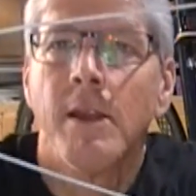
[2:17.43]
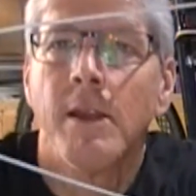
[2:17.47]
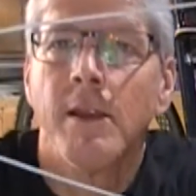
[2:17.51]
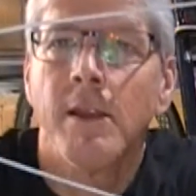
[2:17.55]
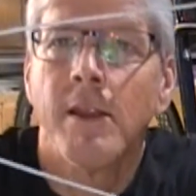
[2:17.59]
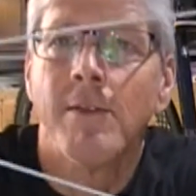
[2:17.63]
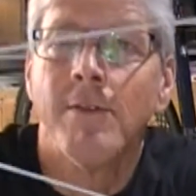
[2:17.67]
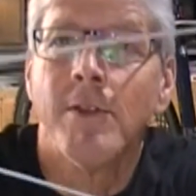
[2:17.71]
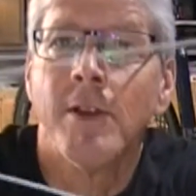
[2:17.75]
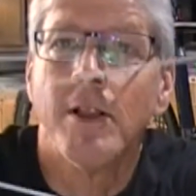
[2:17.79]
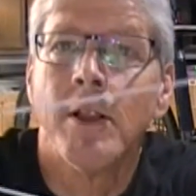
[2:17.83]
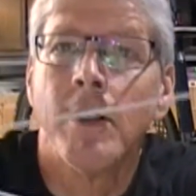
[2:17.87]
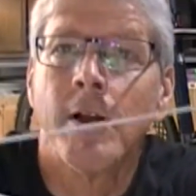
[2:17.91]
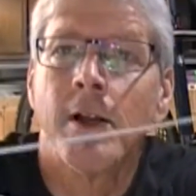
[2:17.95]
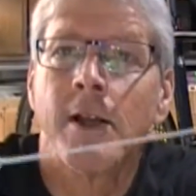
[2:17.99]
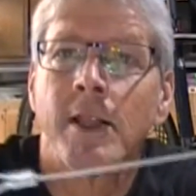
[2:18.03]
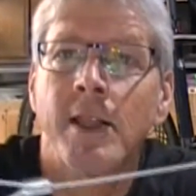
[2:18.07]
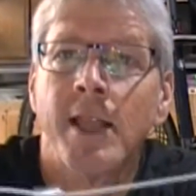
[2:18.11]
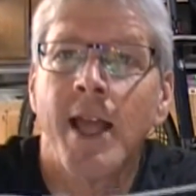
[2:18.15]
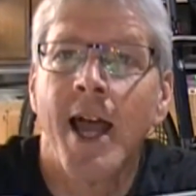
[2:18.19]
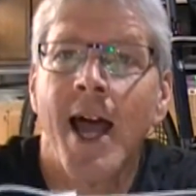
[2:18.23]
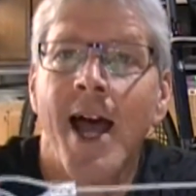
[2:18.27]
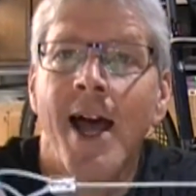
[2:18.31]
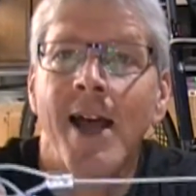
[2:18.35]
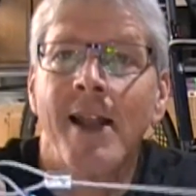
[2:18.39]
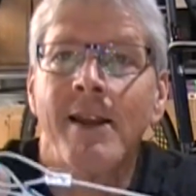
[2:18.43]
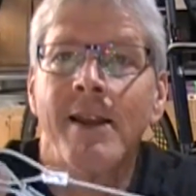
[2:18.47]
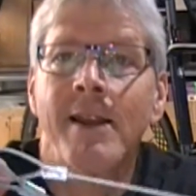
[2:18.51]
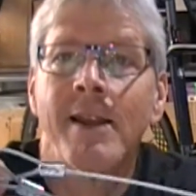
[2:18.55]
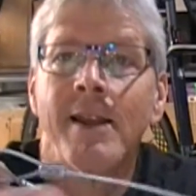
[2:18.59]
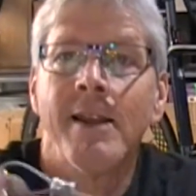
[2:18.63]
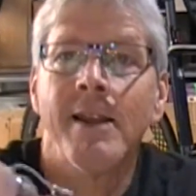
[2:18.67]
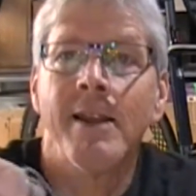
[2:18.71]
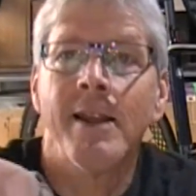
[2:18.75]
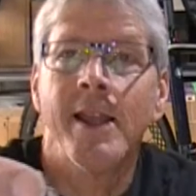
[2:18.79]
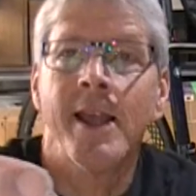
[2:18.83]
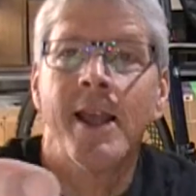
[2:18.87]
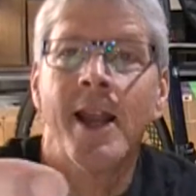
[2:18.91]
Give you a look at that.
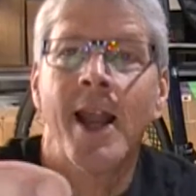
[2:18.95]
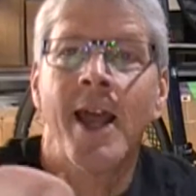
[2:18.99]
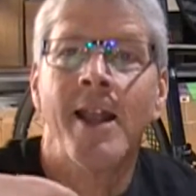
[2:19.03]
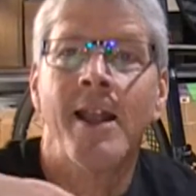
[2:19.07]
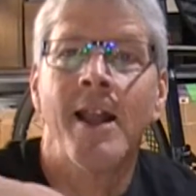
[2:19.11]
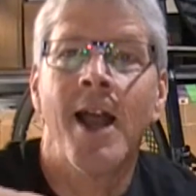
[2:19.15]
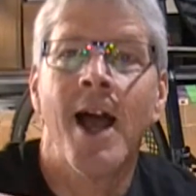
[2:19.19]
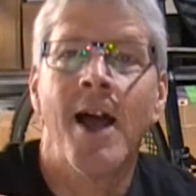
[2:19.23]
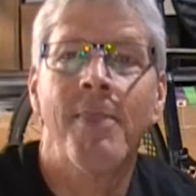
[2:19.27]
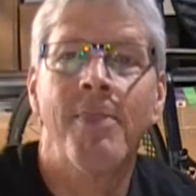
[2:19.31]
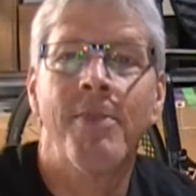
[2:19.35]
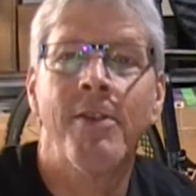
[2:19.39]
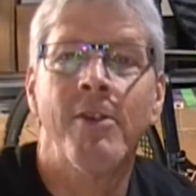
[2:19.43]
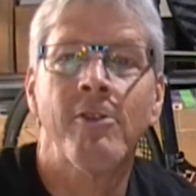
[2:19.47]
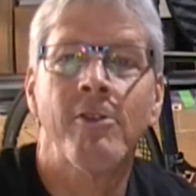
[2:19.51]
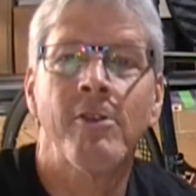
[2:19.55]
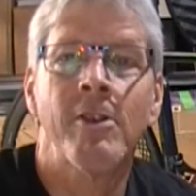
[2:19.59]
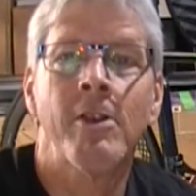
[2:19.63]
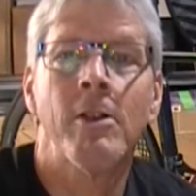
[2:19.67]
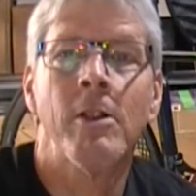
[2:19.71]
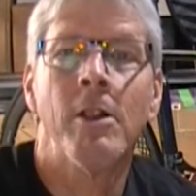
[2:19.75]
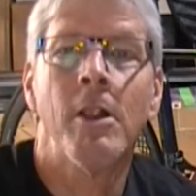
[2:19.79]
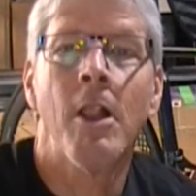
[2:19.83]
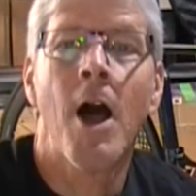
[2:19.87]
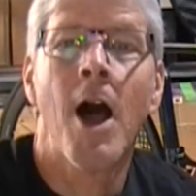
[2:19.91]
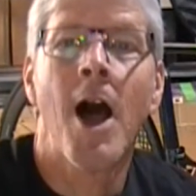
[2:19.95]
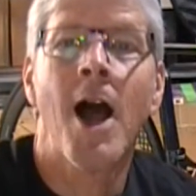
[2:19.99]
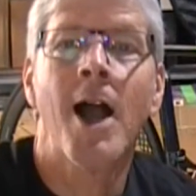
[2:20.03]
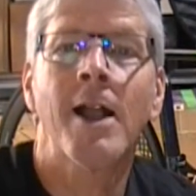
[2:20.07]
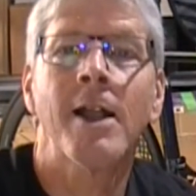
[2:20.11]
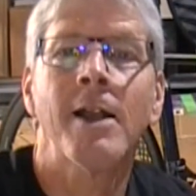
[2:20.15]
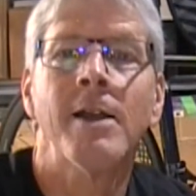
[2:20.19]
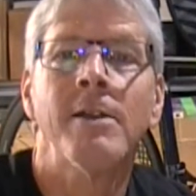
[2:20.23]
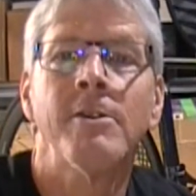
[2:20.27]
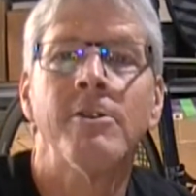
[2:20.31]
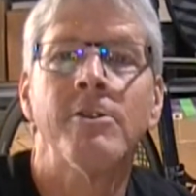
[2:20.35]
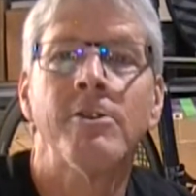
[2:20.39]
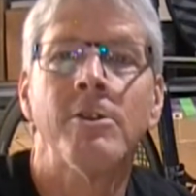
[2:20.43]
And I got this little
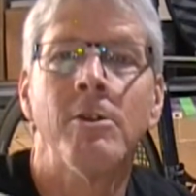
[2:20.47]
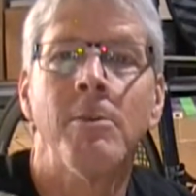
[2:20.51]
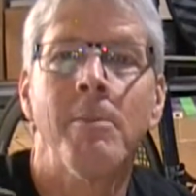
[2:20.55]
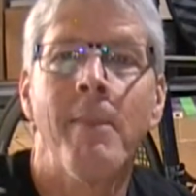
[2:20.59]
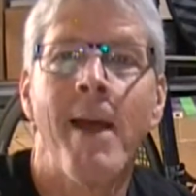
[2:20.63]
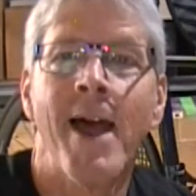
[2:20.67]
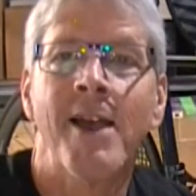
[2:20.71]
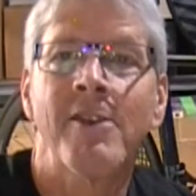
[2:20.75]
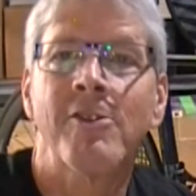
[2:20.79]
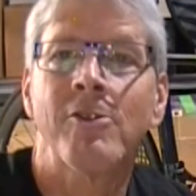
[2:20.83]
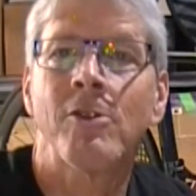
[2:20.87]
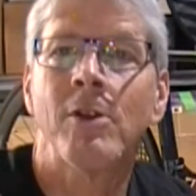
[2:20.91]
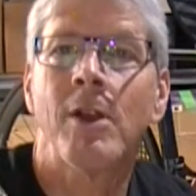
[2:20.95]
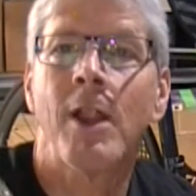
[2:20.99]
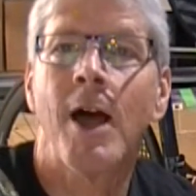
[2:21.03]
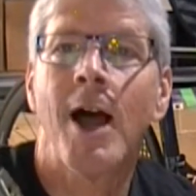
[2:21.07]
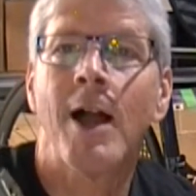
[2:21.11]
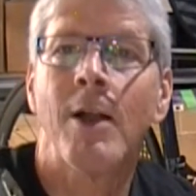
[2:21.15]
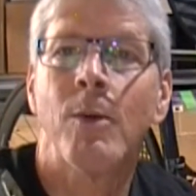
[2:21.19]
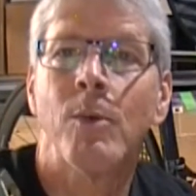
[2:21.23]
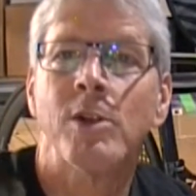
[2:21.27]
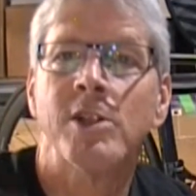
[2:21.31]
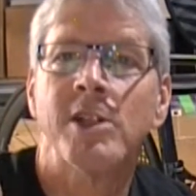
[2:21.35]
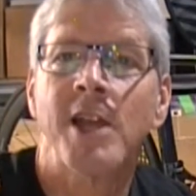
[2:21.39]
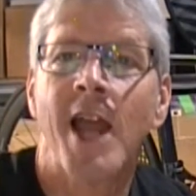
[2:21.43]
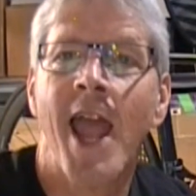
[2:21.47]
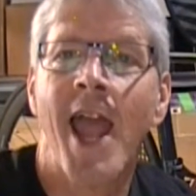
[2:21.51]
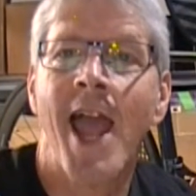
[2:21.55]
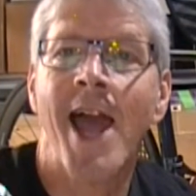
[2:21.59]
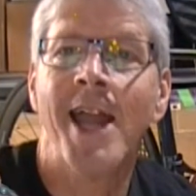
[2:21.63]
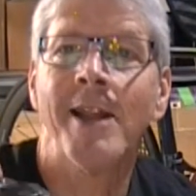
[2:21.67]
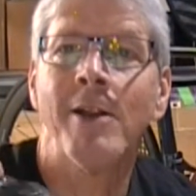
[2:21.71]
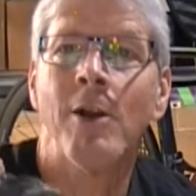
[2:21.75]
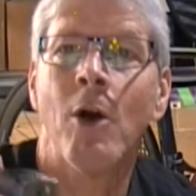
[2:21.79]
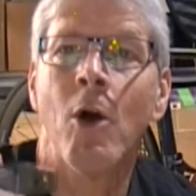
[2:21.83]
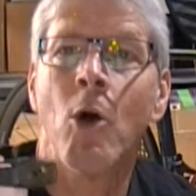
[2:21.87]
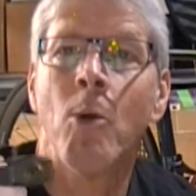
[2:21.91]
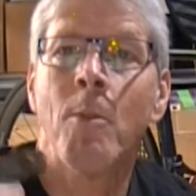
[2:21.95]
lock, this little master lock, which I had
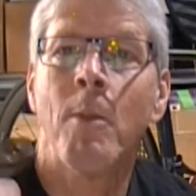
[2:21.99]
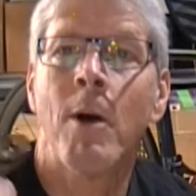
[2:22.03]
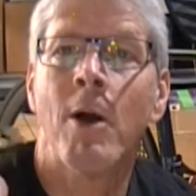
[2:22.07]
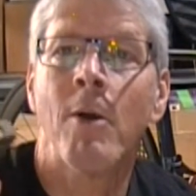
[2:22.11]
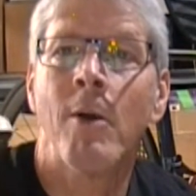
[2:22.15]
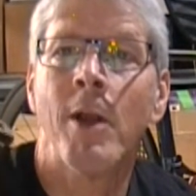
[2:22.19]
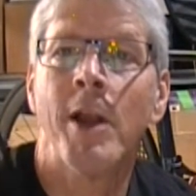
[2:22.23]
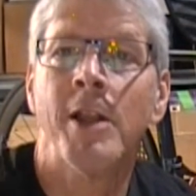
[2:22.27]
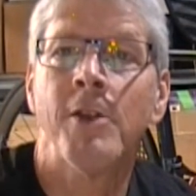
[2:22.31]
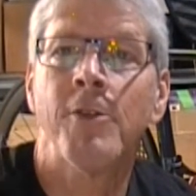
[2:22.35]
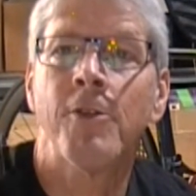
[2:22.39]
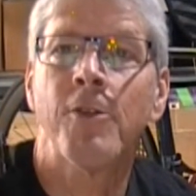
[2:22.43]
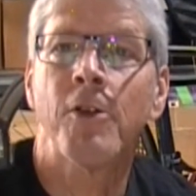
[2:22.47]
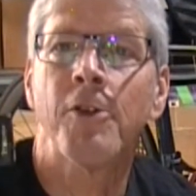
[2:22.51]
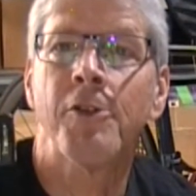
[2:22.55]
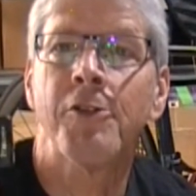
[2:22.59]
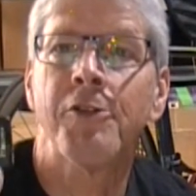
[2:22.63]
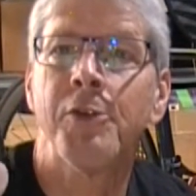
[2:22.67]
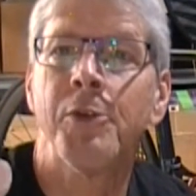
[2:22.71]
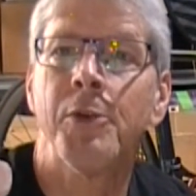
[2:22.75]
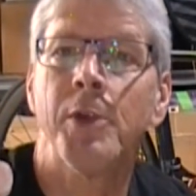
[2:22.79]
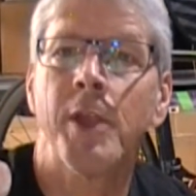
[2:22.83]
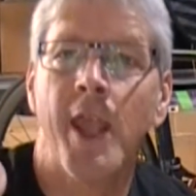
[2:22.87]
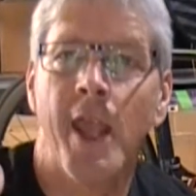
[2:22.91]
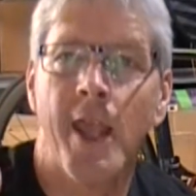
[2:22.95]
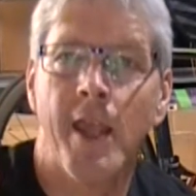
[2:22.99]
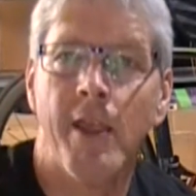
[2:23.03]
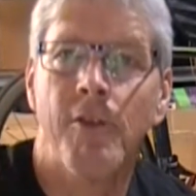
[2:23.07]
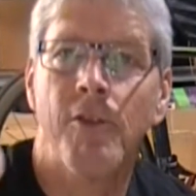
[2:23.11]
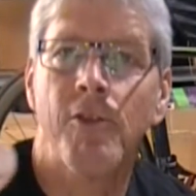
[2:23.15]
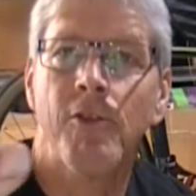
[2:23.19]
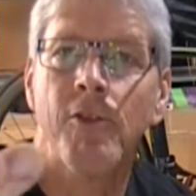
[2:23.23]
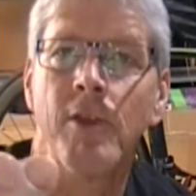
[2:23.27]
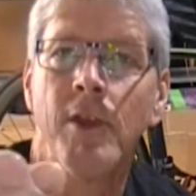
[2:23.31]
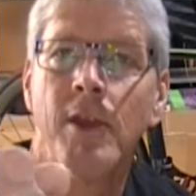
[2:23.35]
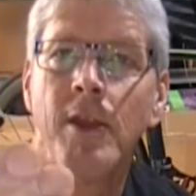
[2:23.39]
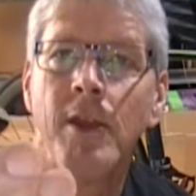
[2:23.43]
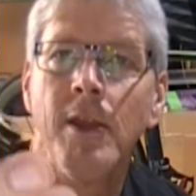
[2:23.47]
at home already for a
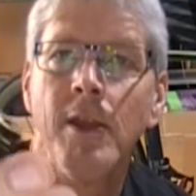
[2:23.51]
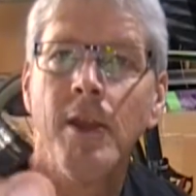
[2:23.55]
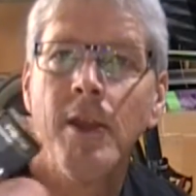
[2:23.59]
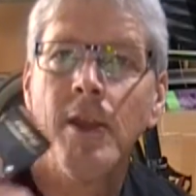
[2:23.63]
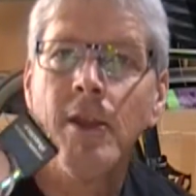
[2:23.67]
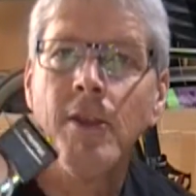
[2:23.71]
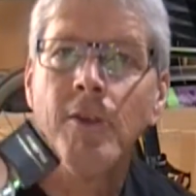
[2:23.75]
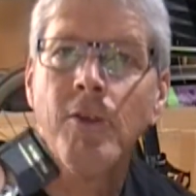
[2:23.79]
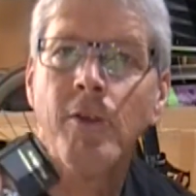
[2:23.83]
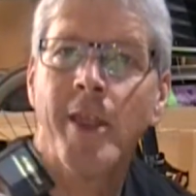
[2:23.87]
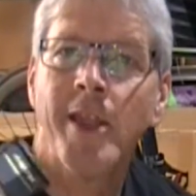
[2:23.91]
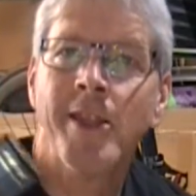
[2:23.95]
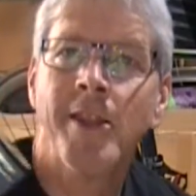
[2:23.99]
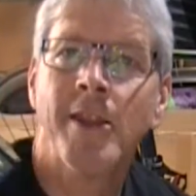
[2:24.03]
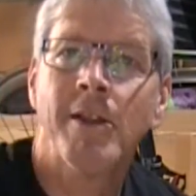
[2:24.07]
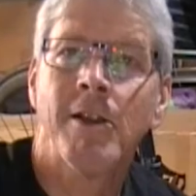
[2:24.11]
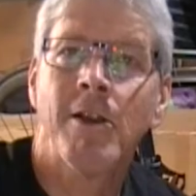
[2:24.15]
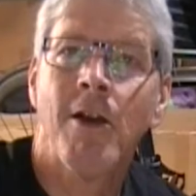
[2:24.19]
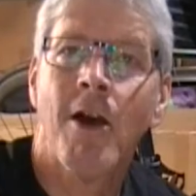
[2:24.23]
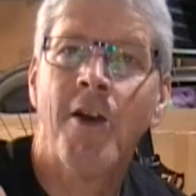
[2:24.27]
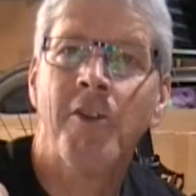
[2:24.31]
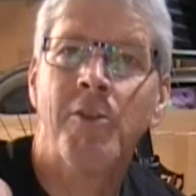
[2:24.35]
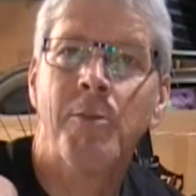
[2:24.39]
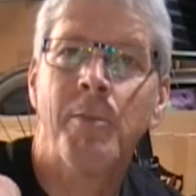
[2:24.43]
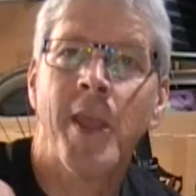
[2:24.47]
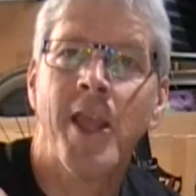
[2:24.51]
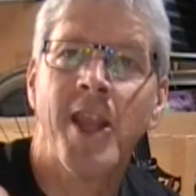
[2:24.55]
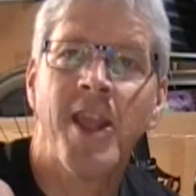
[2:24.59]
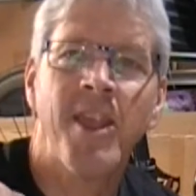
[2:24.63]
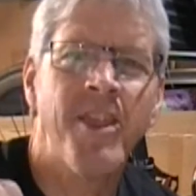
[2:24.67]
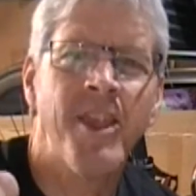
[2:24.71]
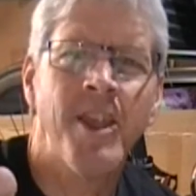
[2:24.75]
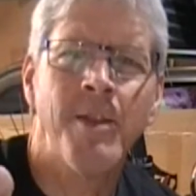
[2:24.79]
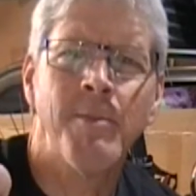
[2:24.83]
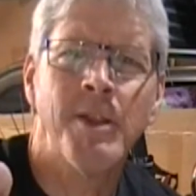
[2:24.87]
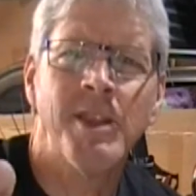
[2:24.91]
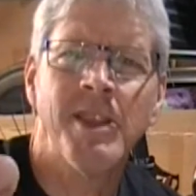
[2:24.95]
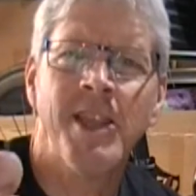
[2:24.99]
suitcase. So that didn't cost me
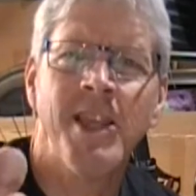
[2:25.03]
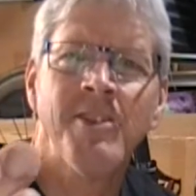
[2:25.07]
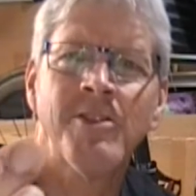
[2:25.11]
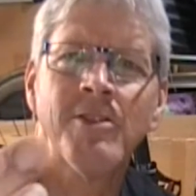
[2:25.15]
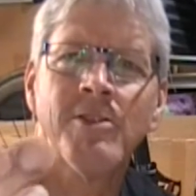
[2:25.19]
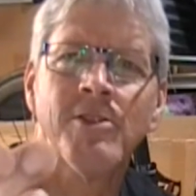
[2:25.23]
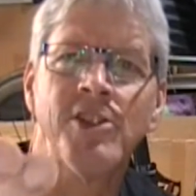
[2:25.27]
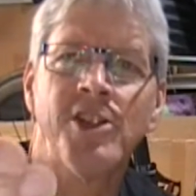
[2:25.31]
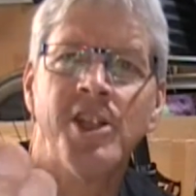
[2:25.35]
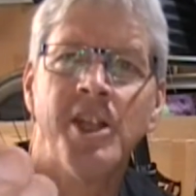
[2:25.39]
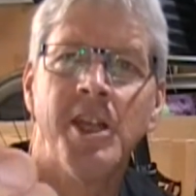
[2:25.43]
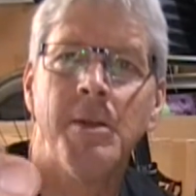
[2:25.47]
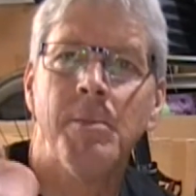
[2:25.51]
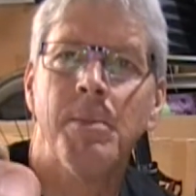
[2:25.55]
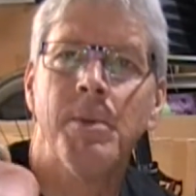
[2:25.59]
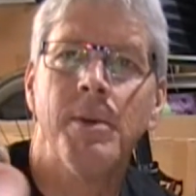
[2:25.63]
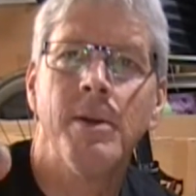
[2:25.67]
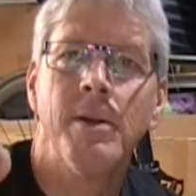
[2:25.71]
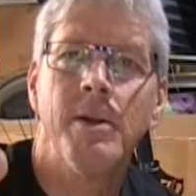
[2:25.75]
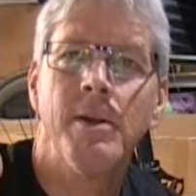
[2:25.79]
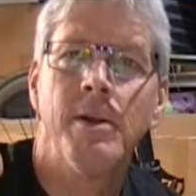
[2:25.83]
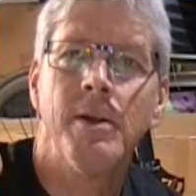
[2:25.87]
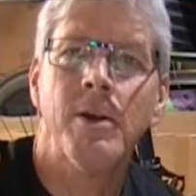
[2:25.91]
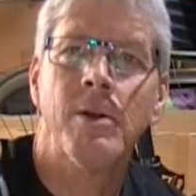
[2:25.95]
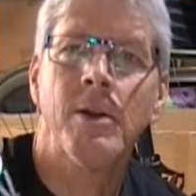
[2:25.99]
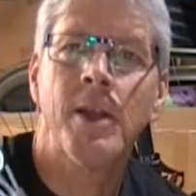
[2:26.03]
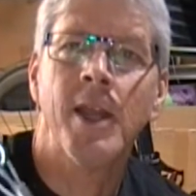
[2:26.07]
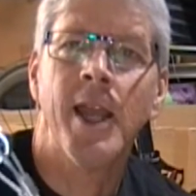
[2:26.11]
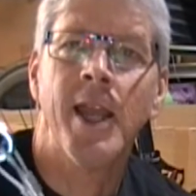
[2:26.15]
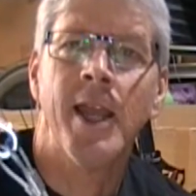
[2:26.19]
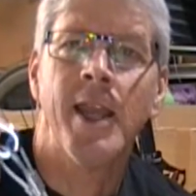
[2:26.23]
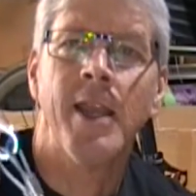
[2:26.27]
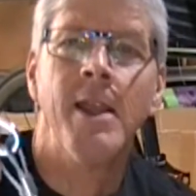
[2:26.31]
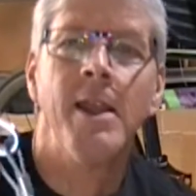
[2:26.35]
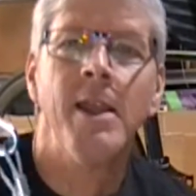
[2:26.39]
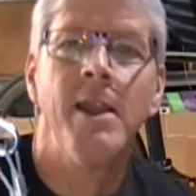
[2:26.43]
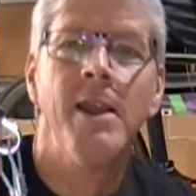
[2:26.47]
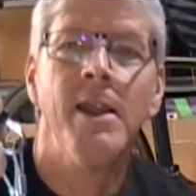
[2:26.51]
anything, but these are cheap,
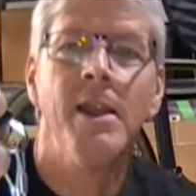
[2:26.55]
okay?